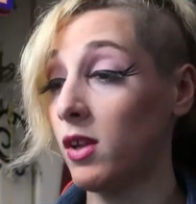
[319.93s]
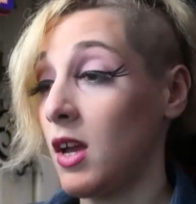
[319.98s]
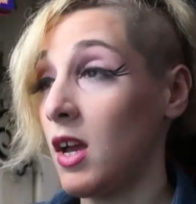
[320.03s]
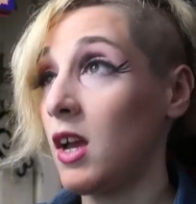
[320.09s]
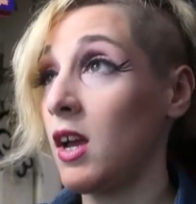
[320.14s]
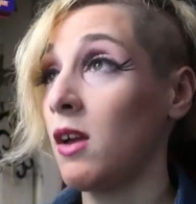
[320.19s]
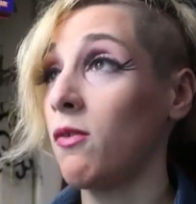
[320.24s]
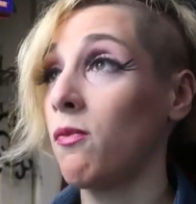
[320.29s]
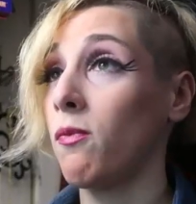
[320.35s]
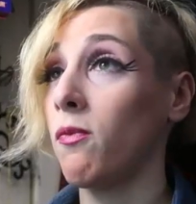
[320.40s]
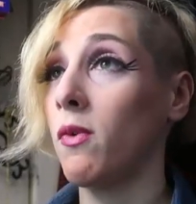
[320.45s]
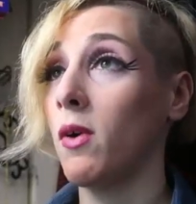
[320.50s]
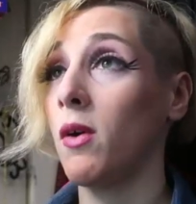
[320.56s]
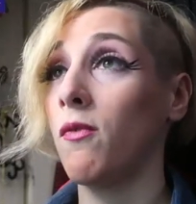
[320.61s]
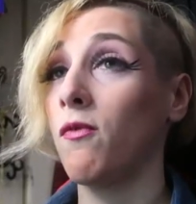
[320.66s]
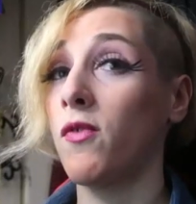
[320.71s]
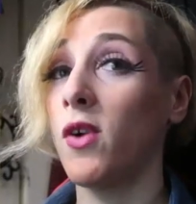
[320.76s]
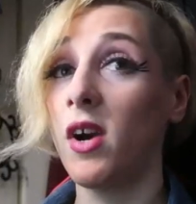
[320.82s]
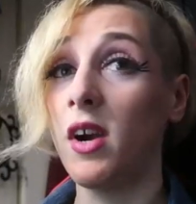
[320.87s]
And
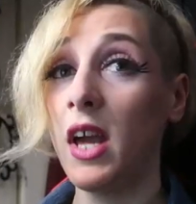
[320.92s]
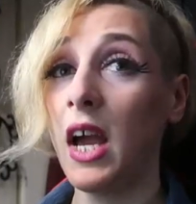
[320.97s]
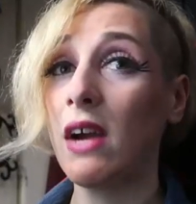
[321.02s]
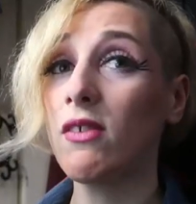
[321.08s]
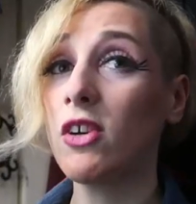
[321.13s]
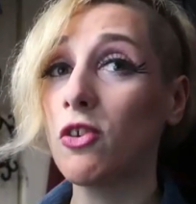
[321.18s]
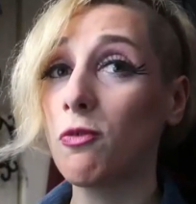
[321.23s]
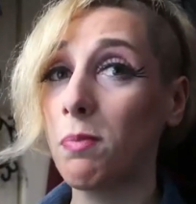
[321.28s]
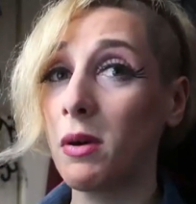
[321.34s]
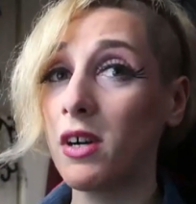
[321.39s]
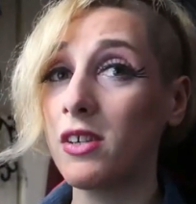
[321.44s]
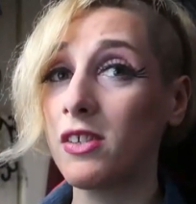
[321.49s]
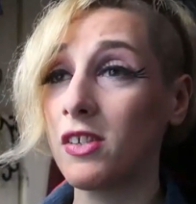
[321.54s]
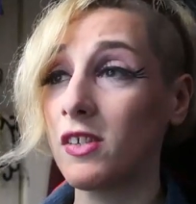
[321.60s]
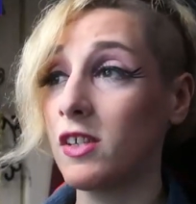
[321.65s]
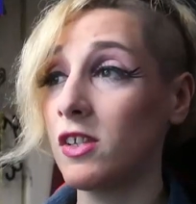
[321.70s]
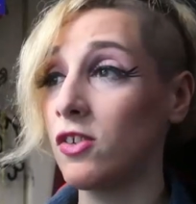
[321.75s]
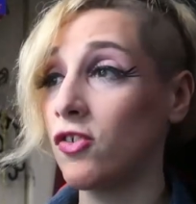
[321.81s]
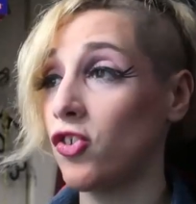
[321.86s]
for an average
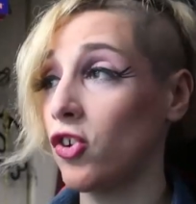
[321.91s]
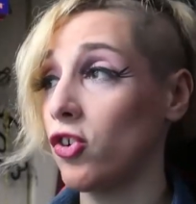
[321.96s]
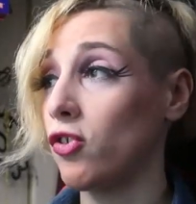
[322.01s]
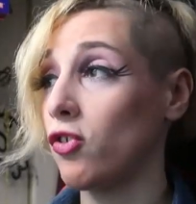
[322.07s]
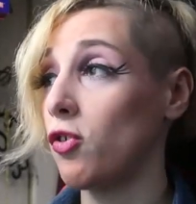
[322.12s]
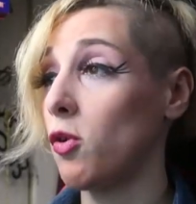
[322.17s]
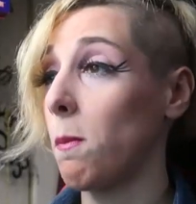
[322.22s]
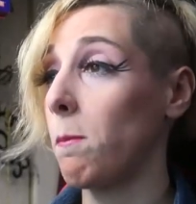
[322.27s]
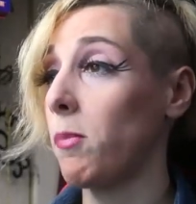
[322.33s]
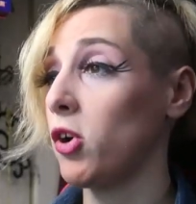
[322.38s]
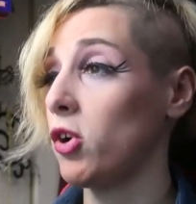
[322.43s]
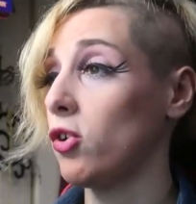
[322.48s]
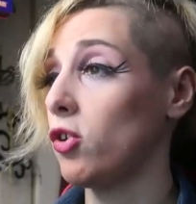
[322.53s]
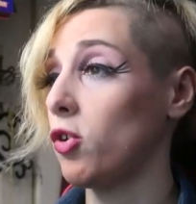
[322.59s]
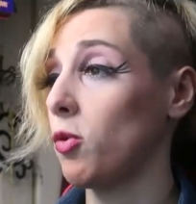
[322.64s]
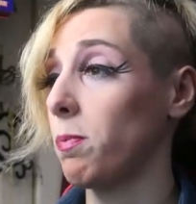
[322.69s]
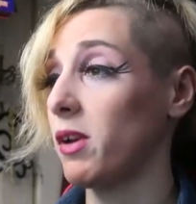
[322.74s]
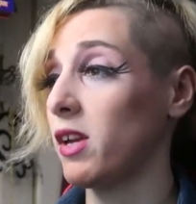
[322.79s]
person to poop,